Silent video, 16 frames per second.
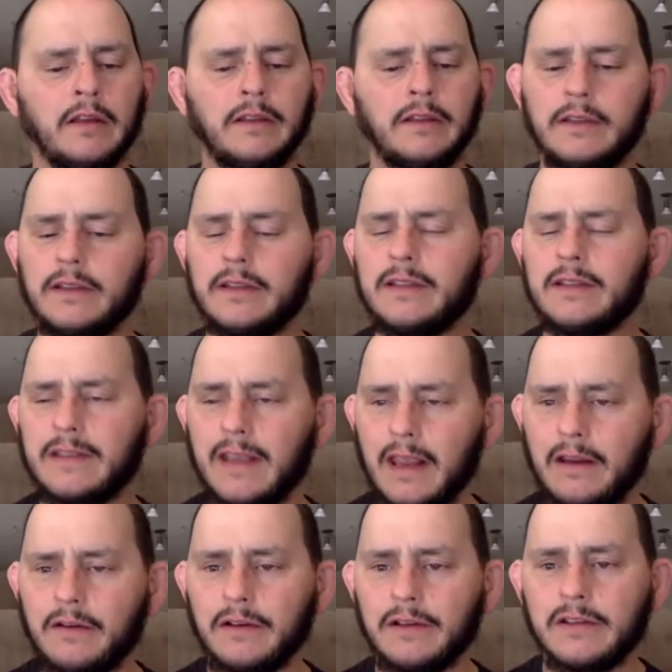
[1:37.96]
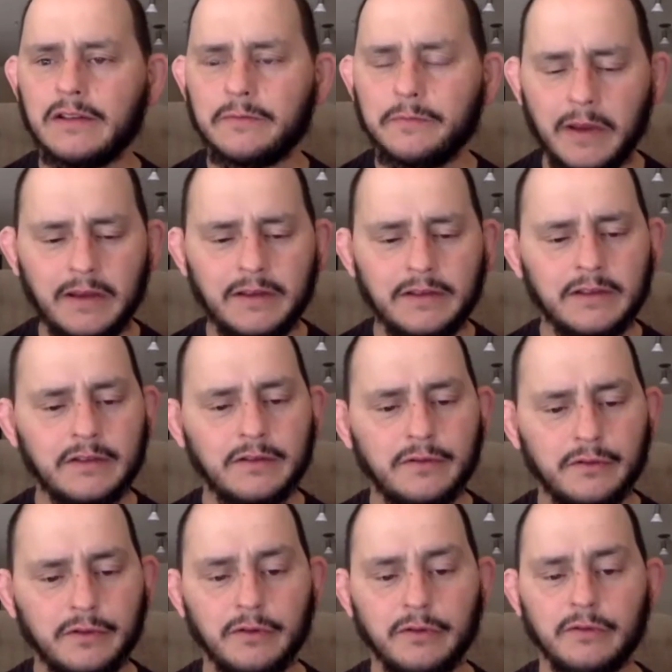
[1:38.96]
The Sacred Spaces
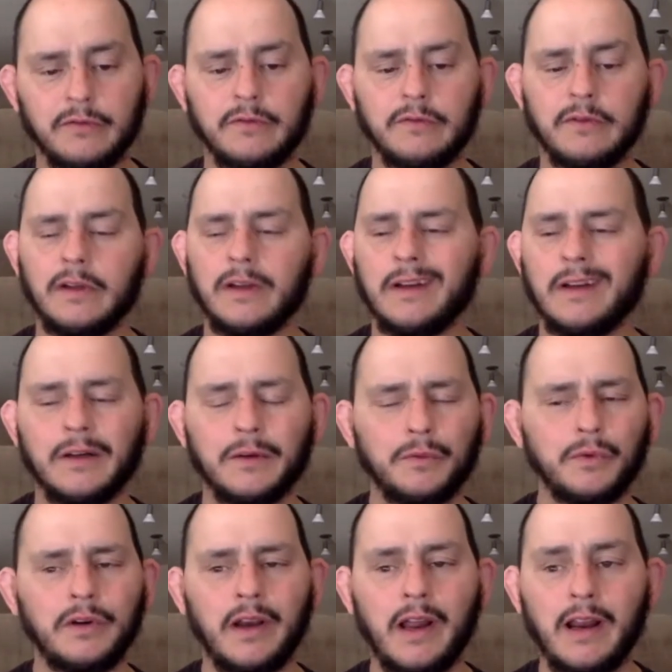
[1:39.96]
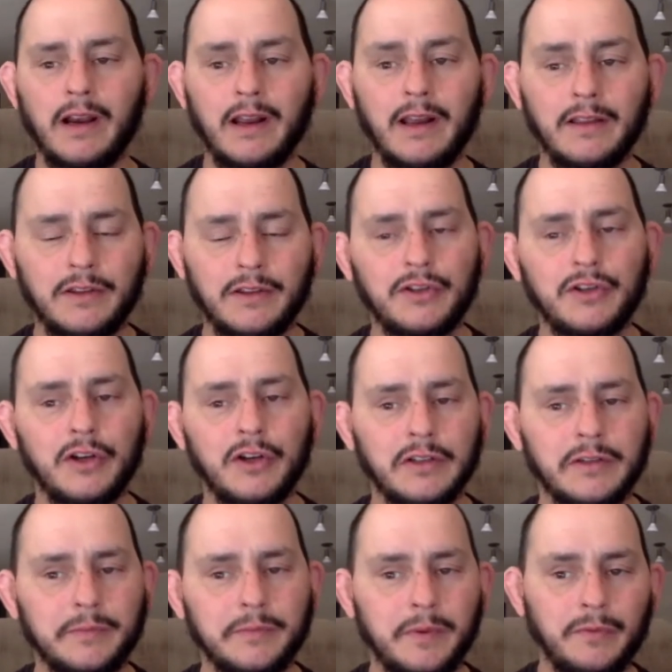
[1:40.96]
crew. We're not at the
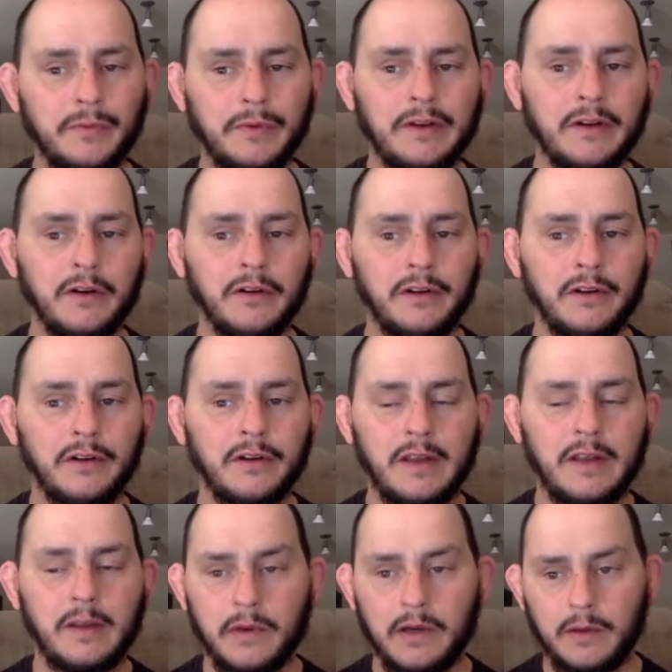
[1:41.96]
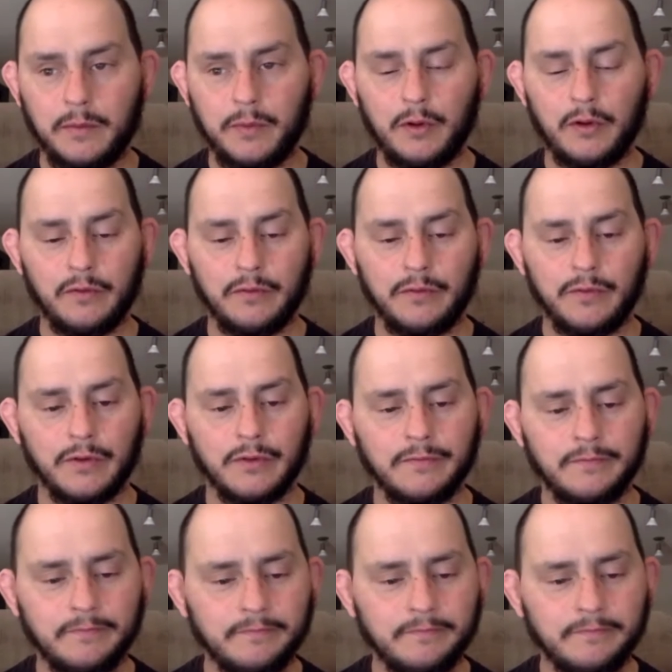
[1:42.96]
church, but we know you're keeping it beautiful.